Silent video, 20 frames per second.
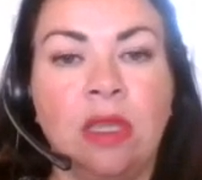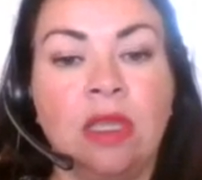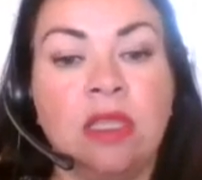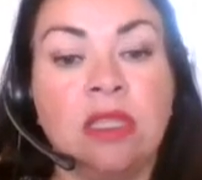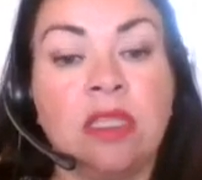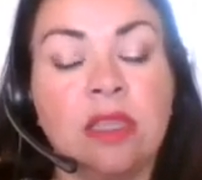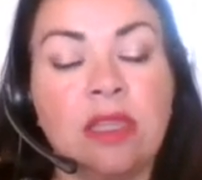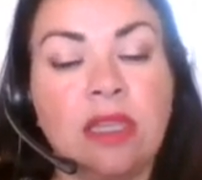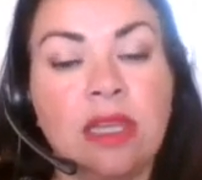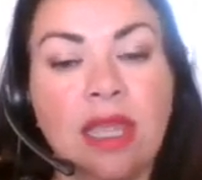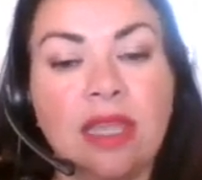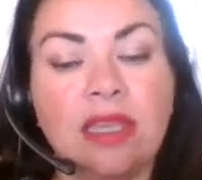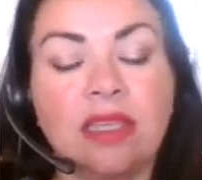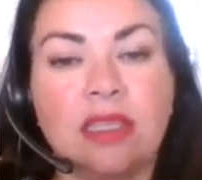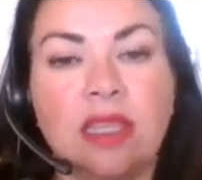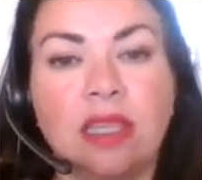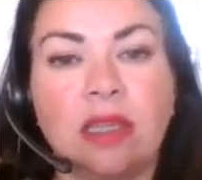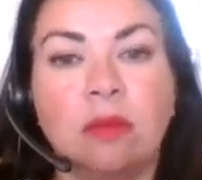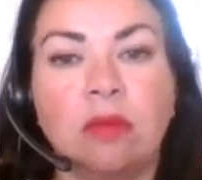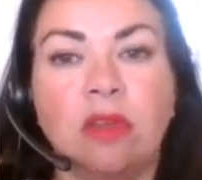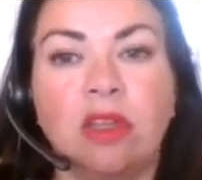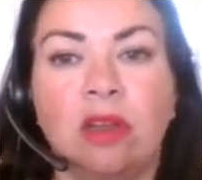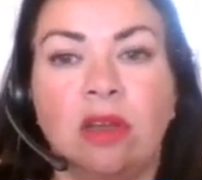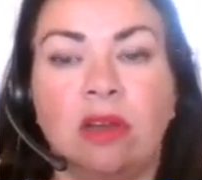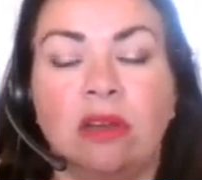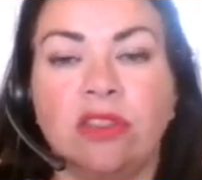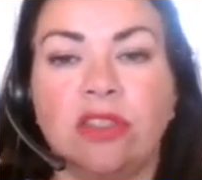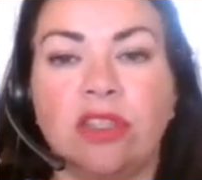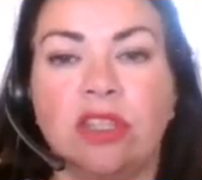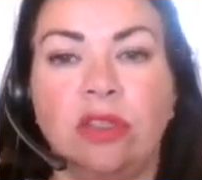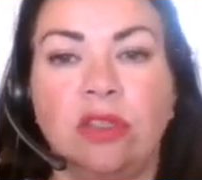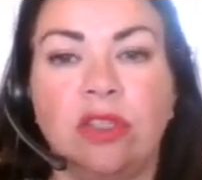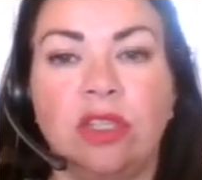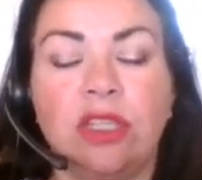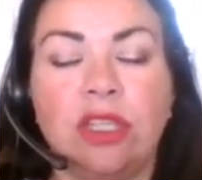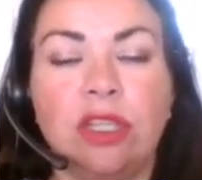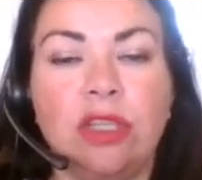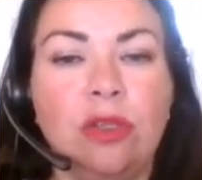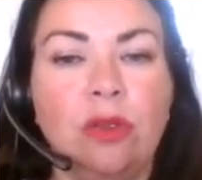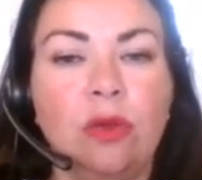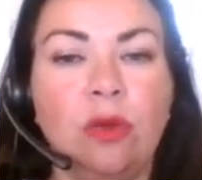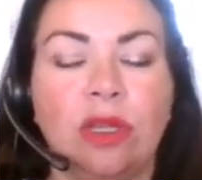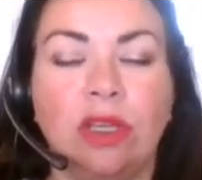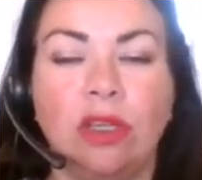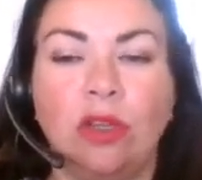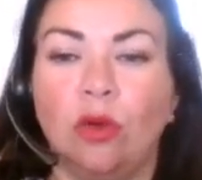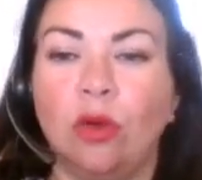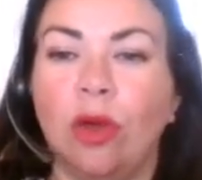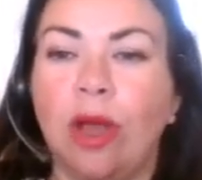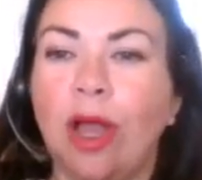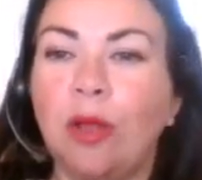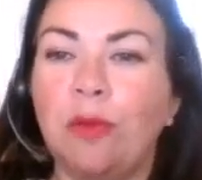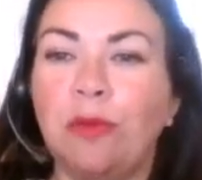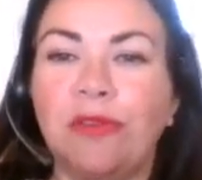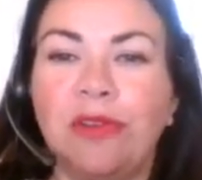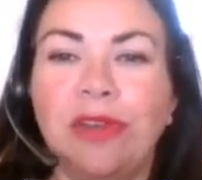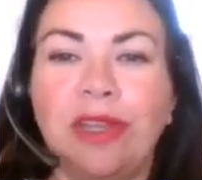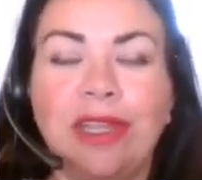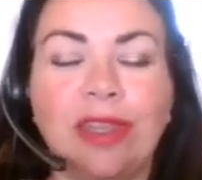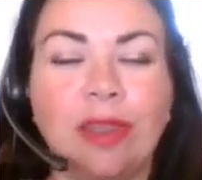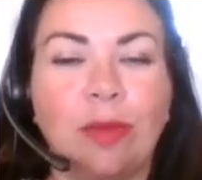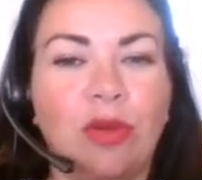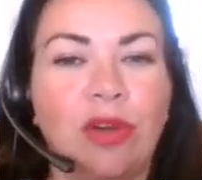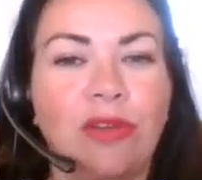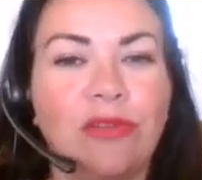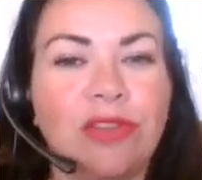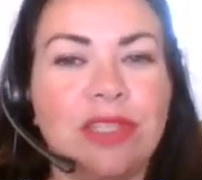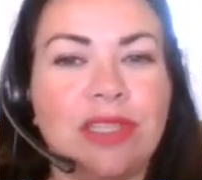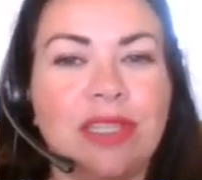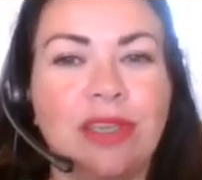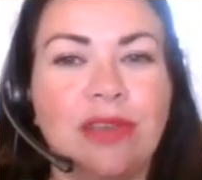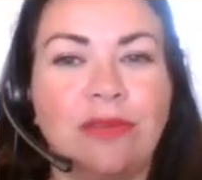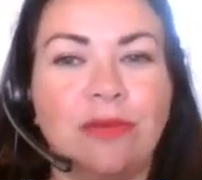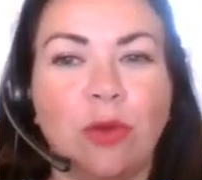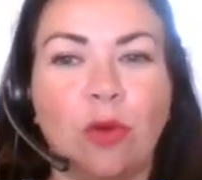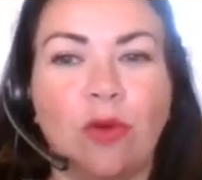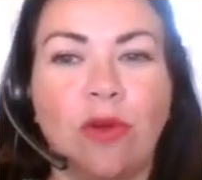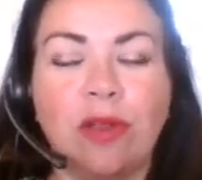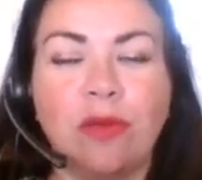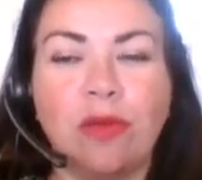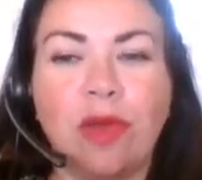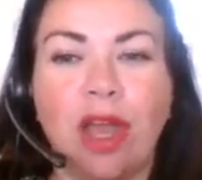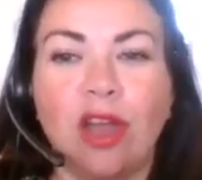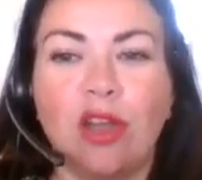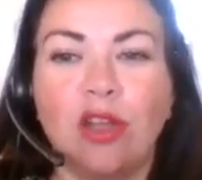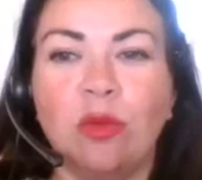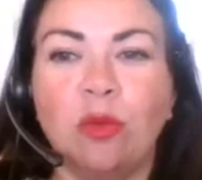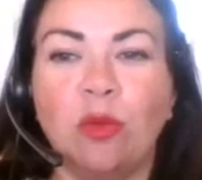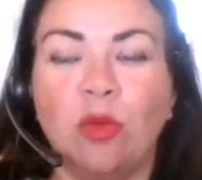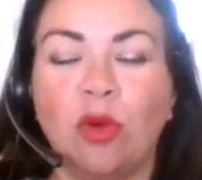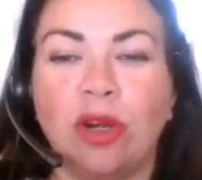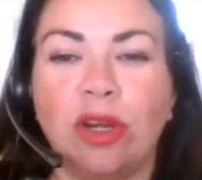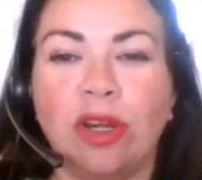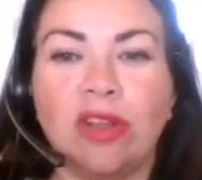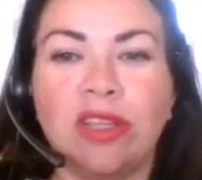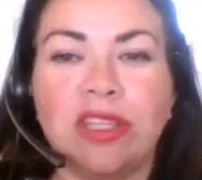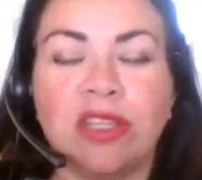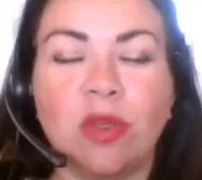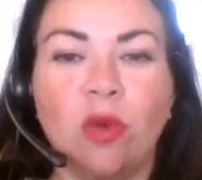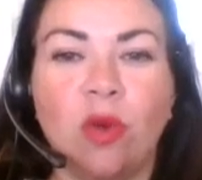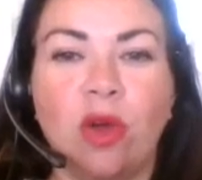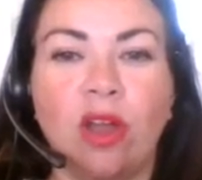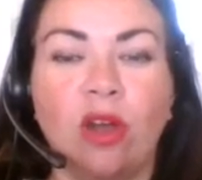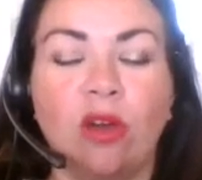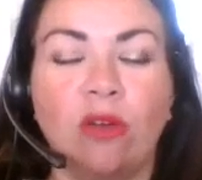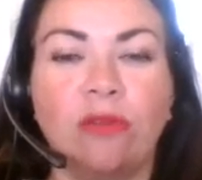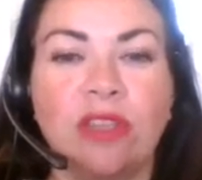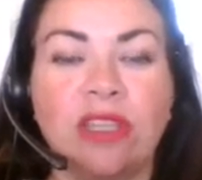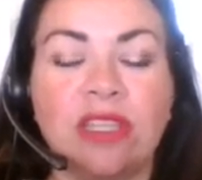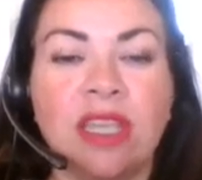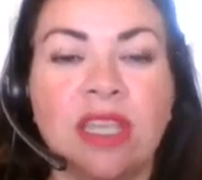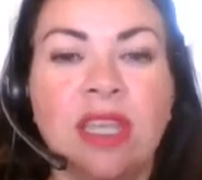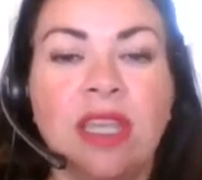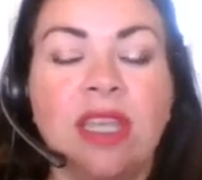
So the next thing I'm going to ask you to do, and you're hopefully in the privacy of your own home or a nice quiet office,